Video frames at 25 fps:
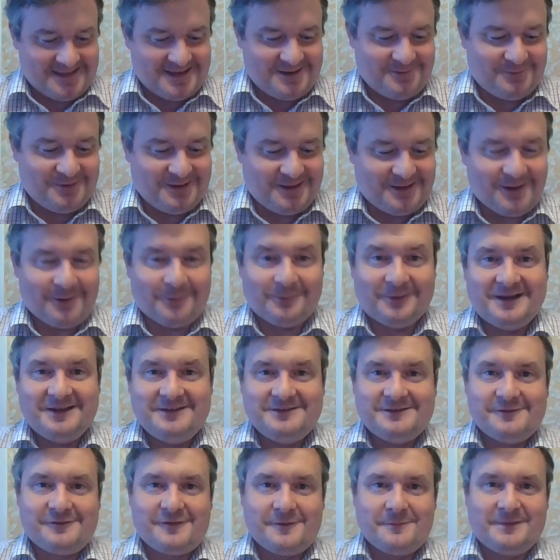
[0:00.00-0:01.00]
There we go,
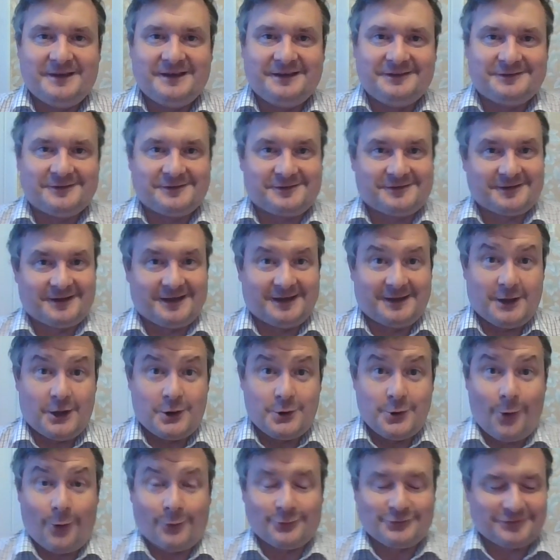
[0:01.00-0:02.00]
easy for me to say,
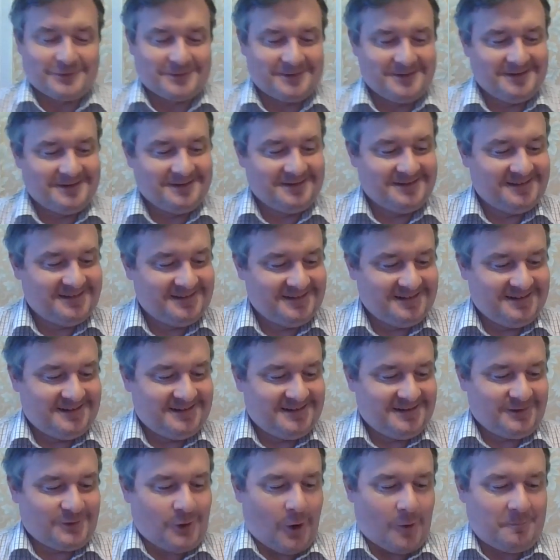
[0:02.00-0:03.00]
not.
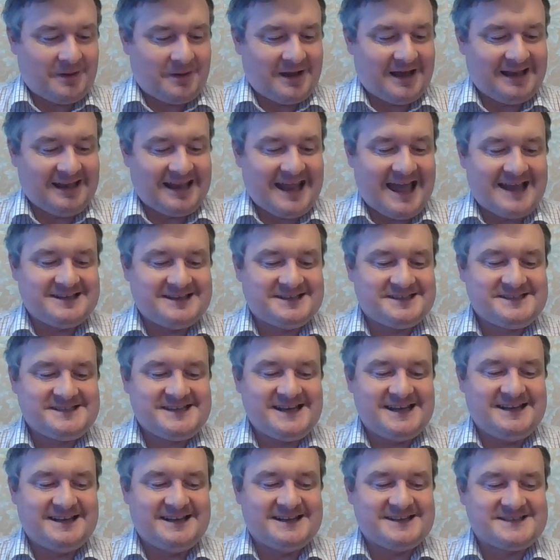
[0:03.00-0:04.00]
Copper, lead,
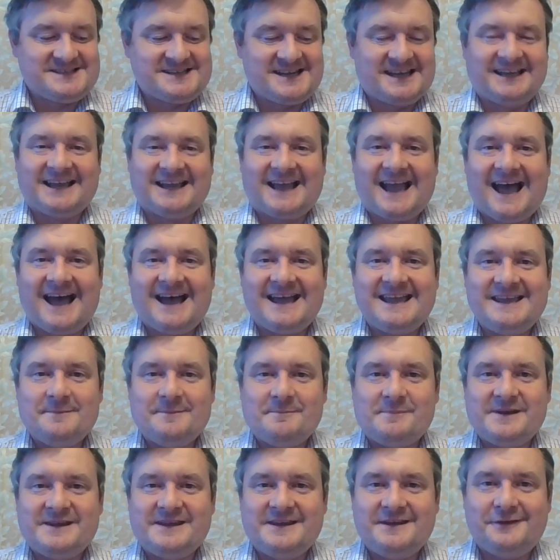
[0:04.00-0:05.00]
tin, zinc, A,
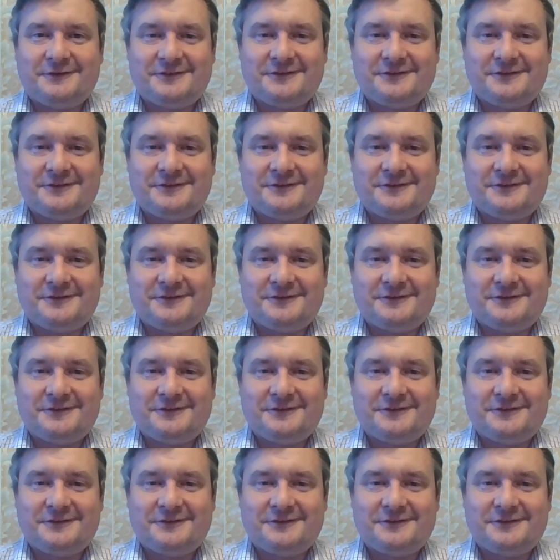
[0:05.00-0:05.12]
B,